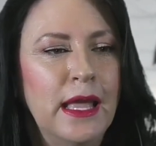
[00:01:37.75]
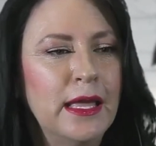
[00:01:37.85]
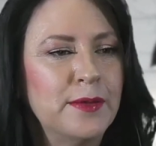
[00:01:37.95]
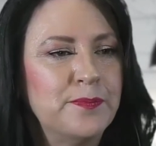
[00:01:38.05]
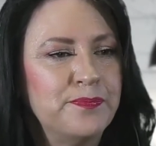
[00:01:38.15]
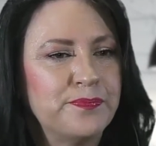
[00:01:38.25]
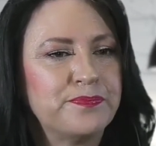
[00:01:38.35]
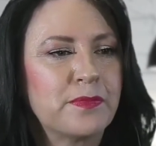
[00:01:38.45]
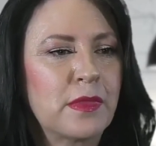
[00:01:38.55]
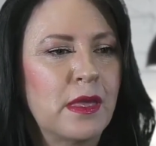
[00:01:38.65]
And,
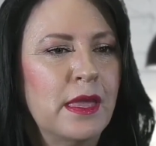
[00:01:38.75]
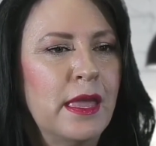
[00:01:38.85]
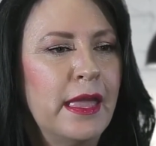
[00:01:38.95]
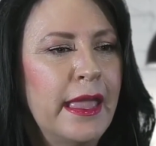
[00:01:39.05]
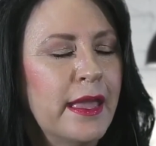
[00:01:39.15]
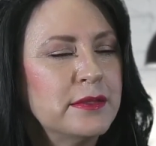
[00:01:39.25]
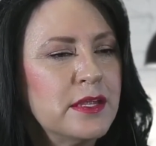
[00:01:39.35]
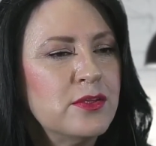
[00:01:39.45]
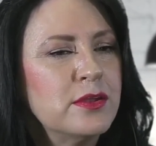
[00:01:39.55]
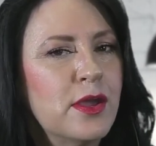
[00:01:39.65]

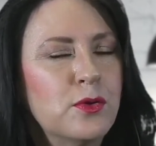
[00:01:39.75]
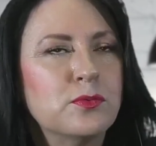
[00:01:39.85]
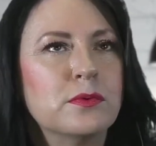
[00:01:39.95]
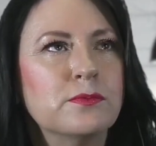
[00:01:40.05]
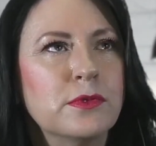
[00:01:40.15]
you know,